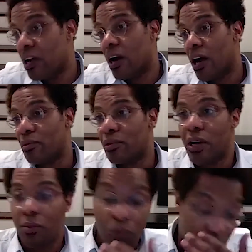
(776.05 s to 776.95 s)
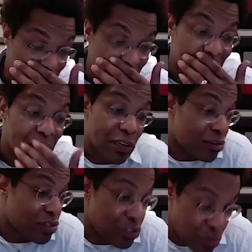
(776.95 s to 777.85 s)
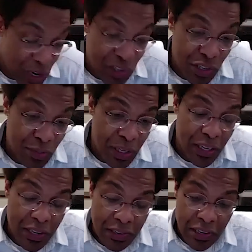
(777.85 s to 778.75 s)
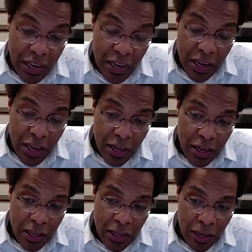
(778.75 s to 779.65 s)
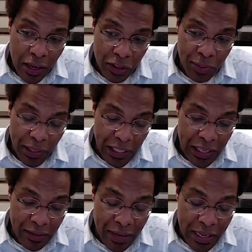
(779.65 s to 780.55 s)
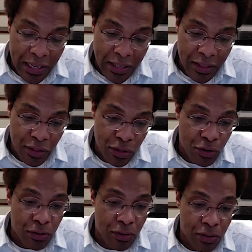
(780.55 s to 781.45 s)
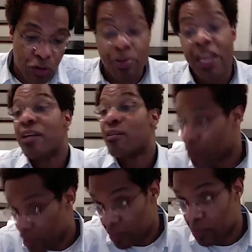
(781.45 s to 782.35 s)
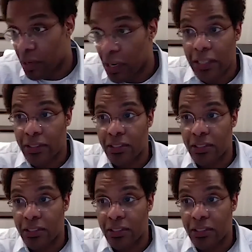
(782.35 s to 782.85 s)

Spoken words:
I would really look at your situation, because ultimately you're paying for this, right?